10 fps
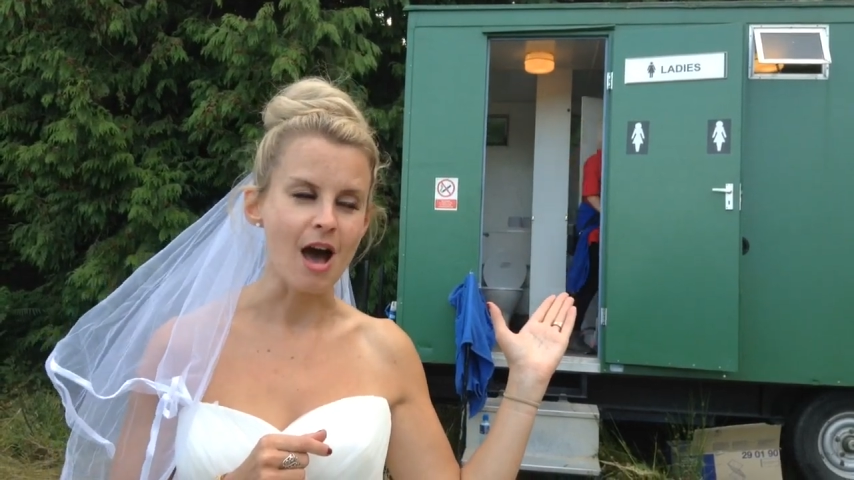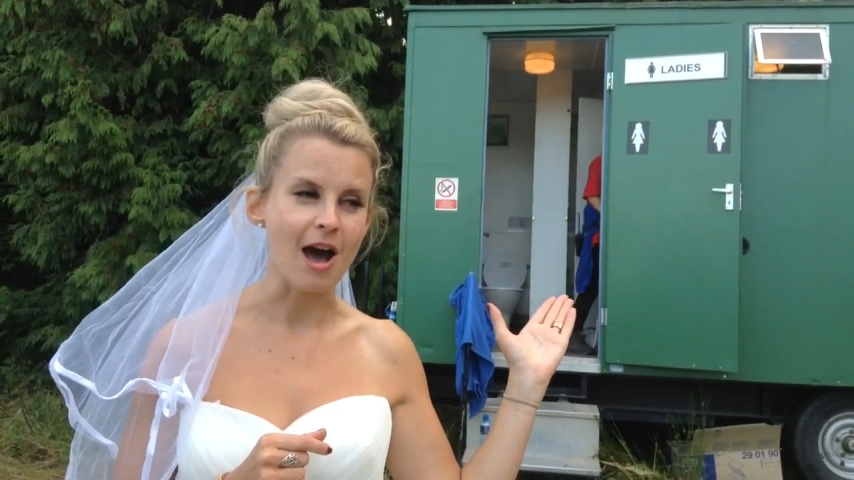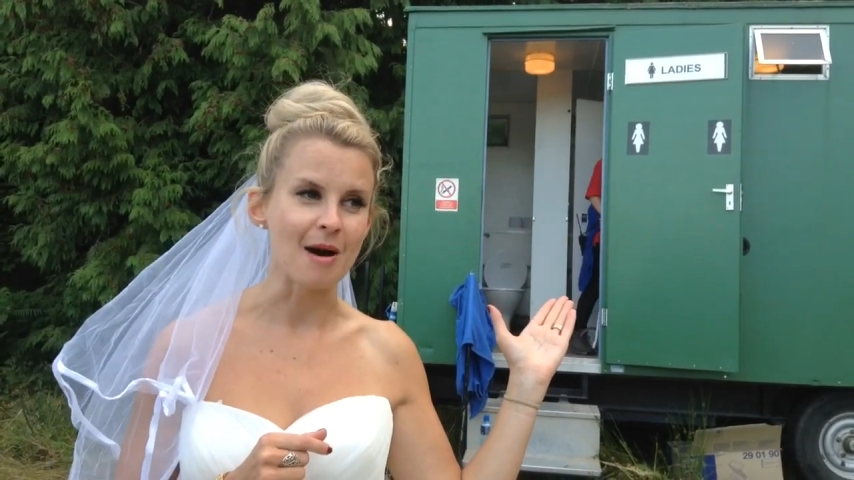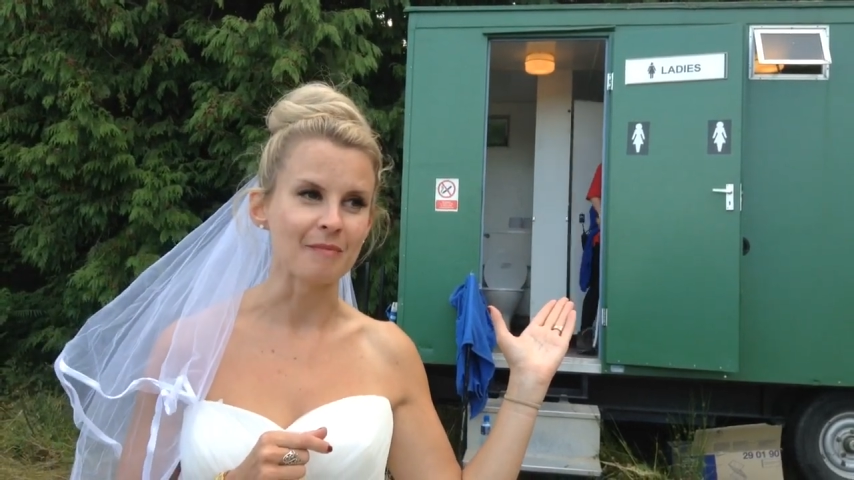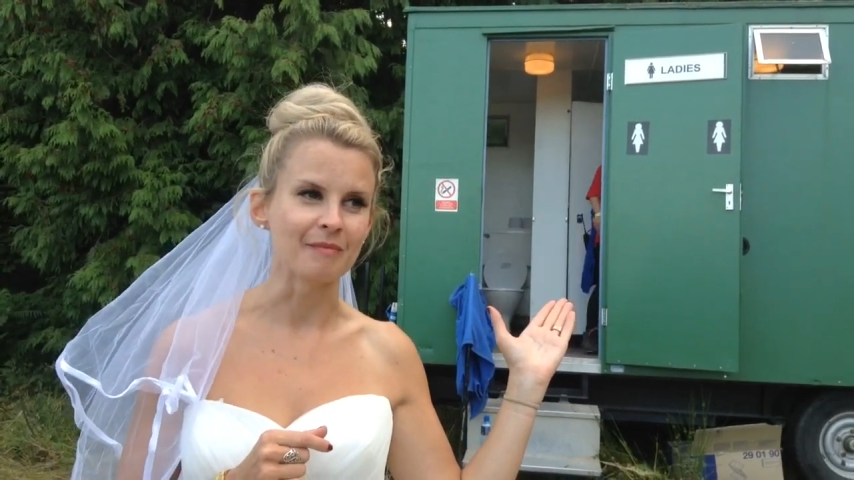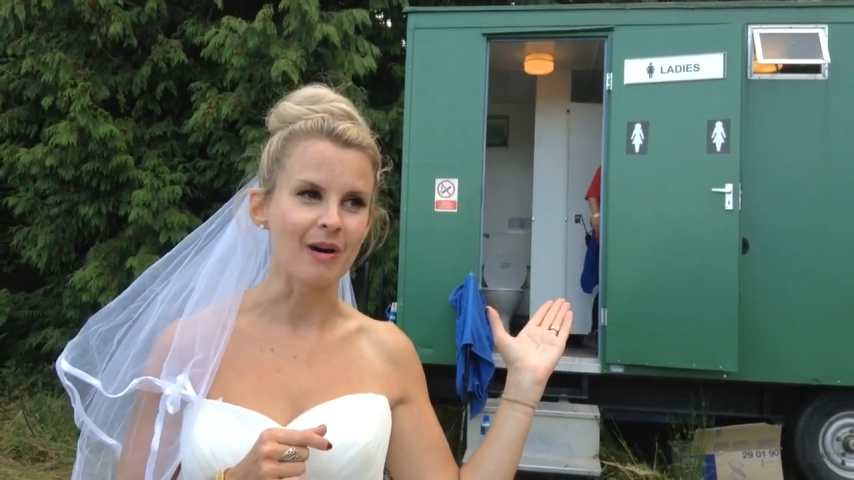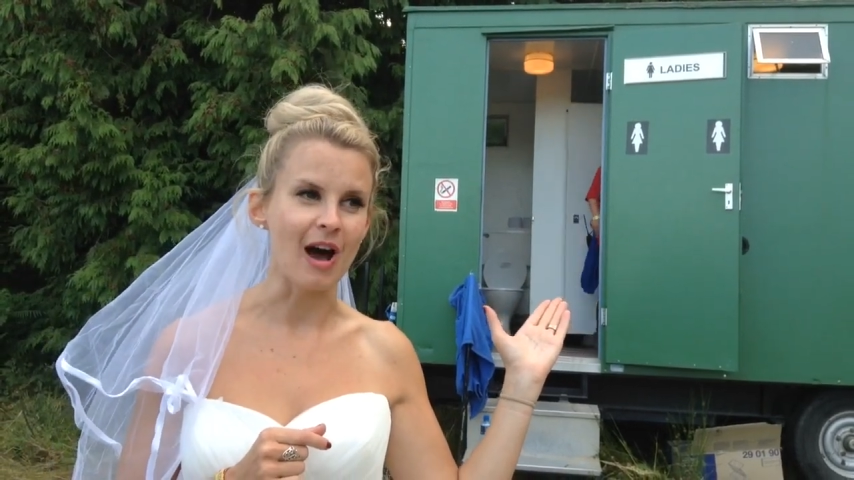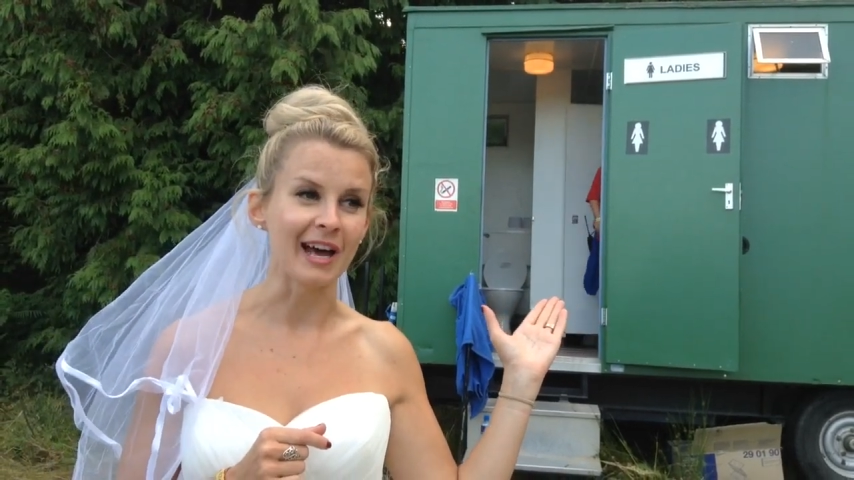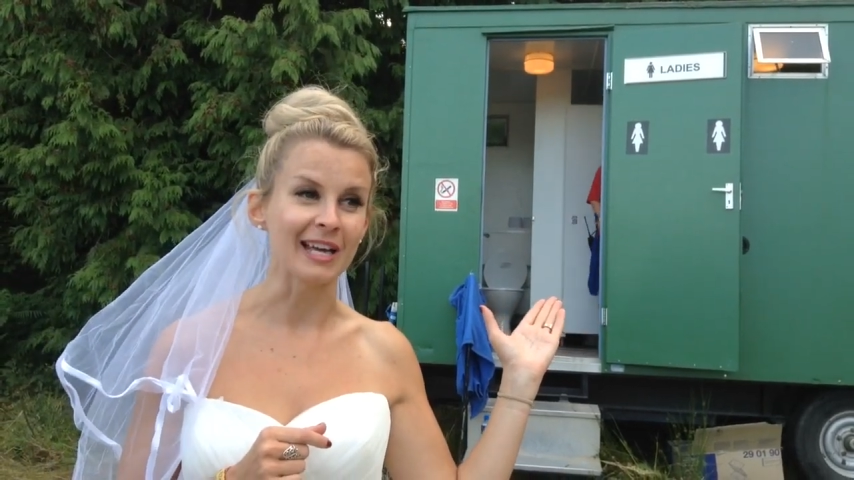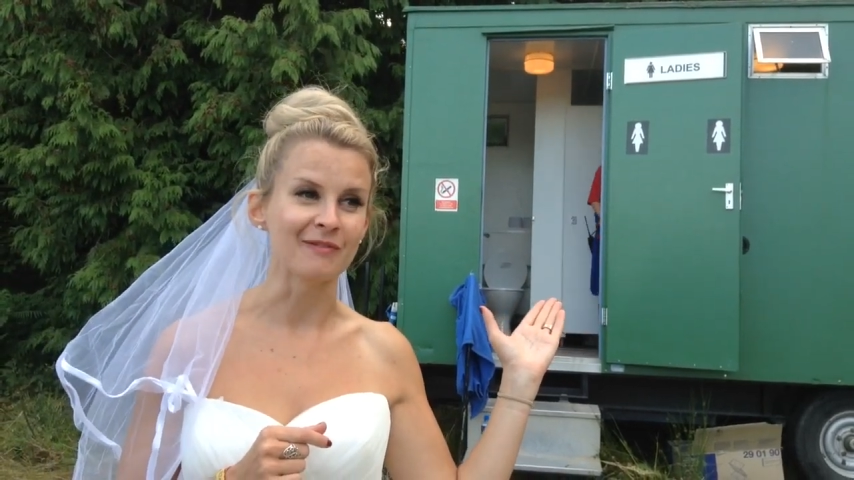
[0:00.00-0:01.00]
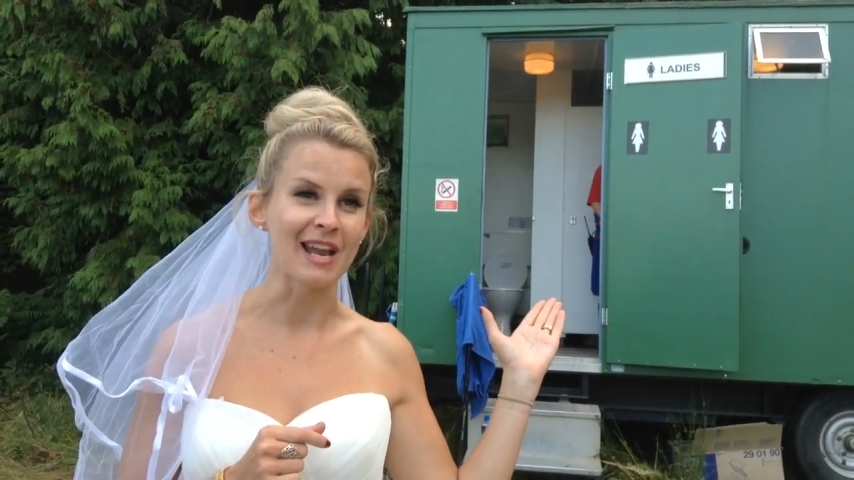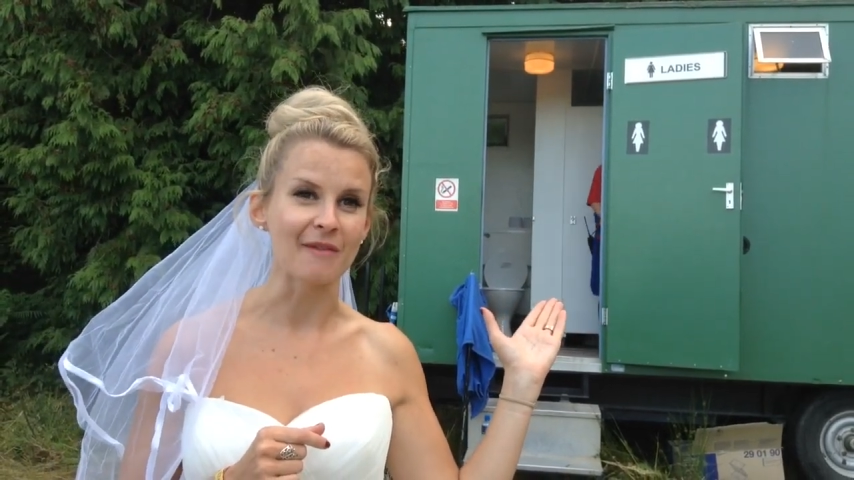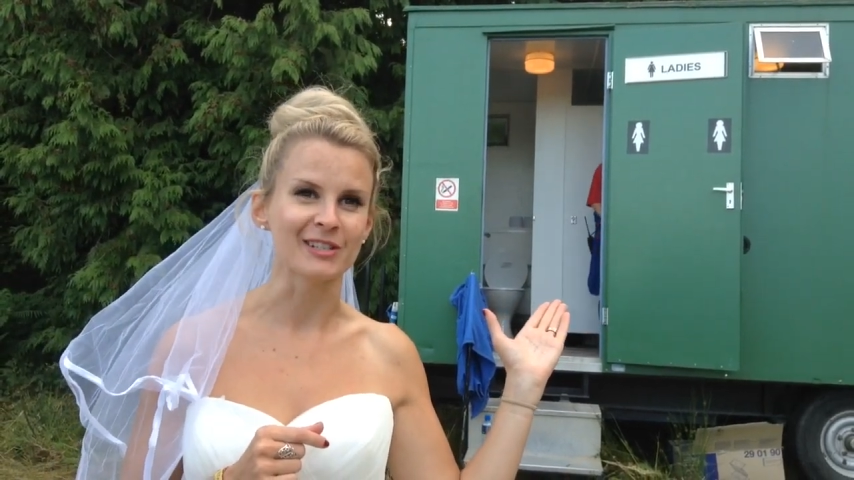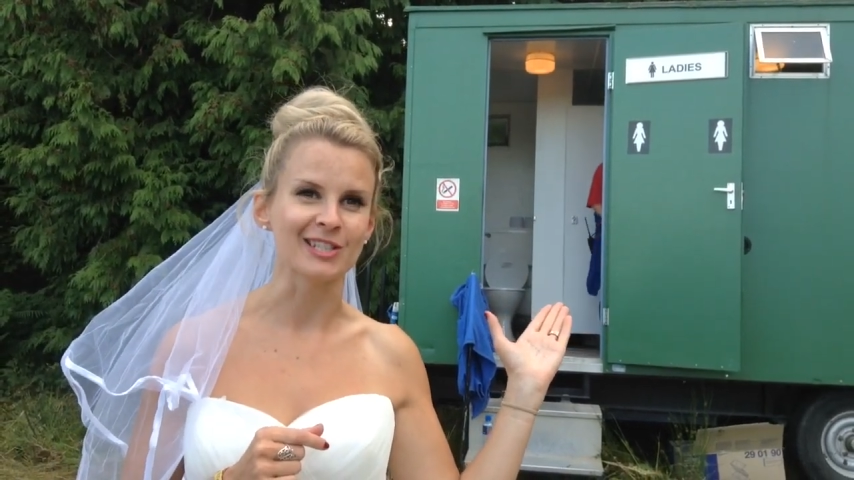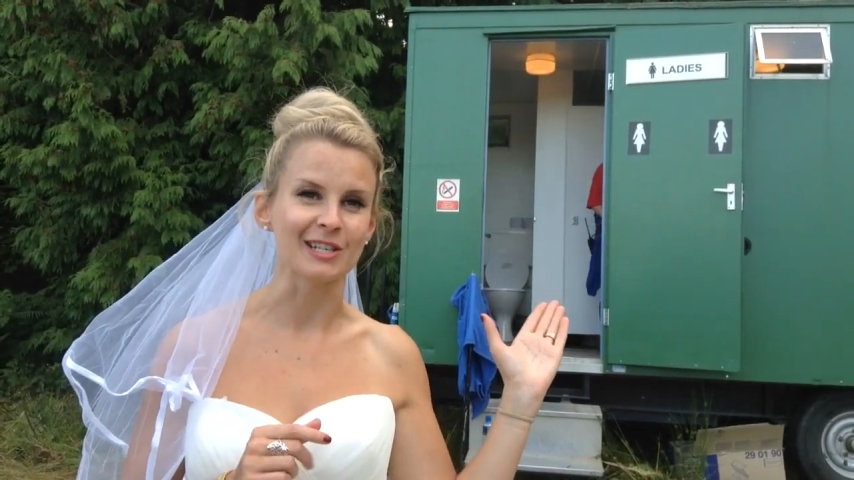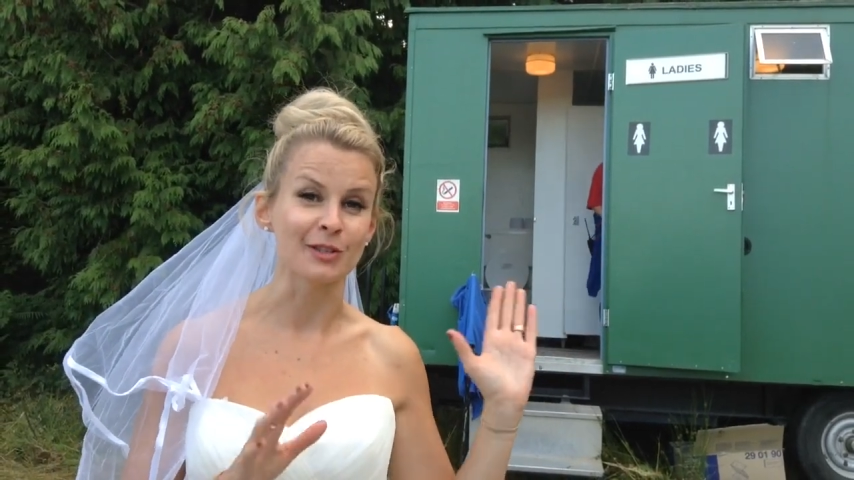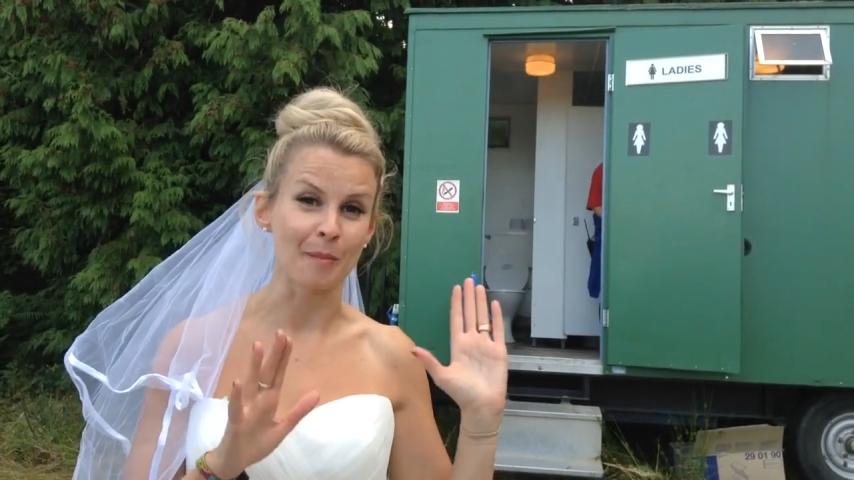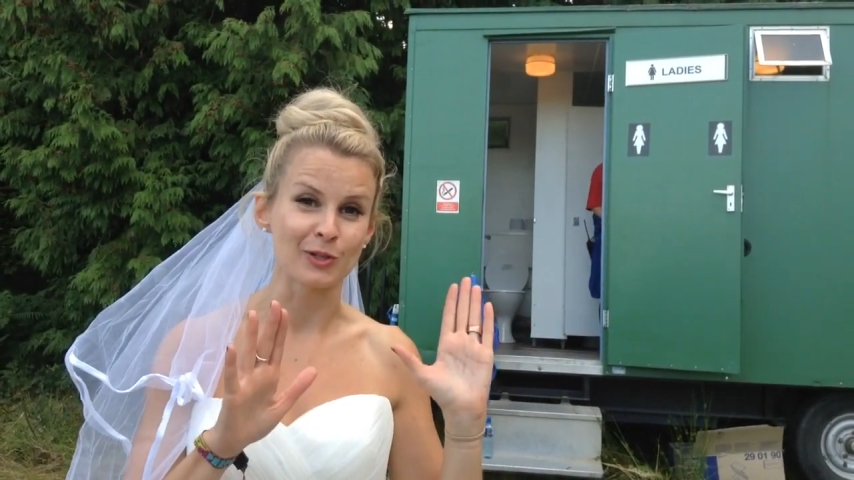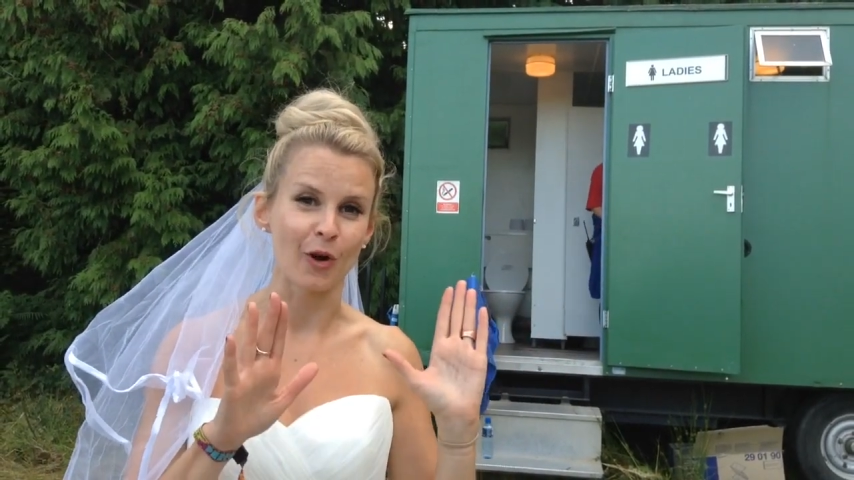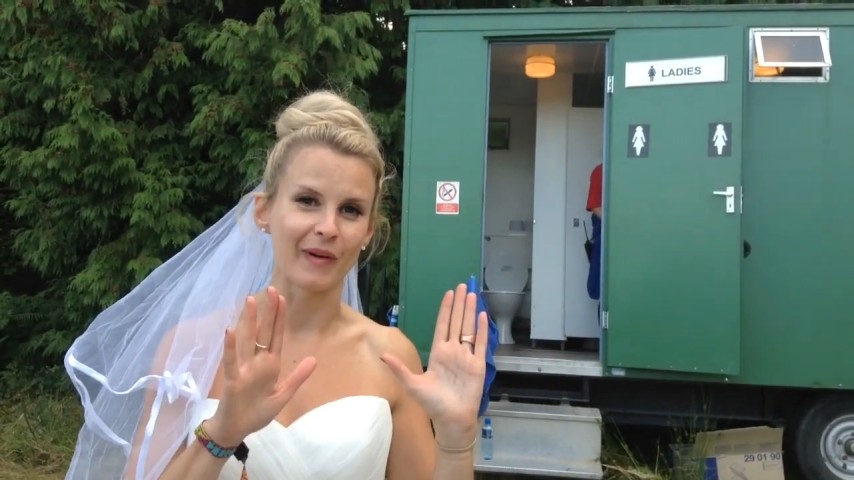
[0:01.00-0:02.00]
I have never seen, so
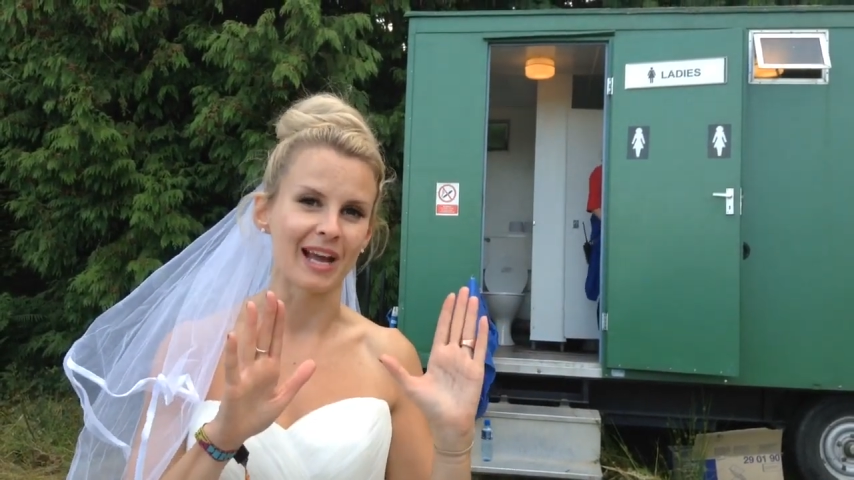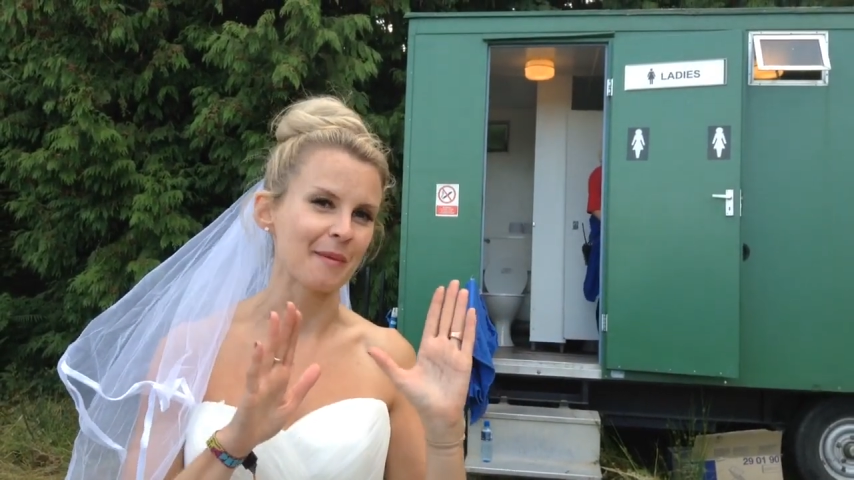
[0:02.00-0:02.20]
I'm sorry,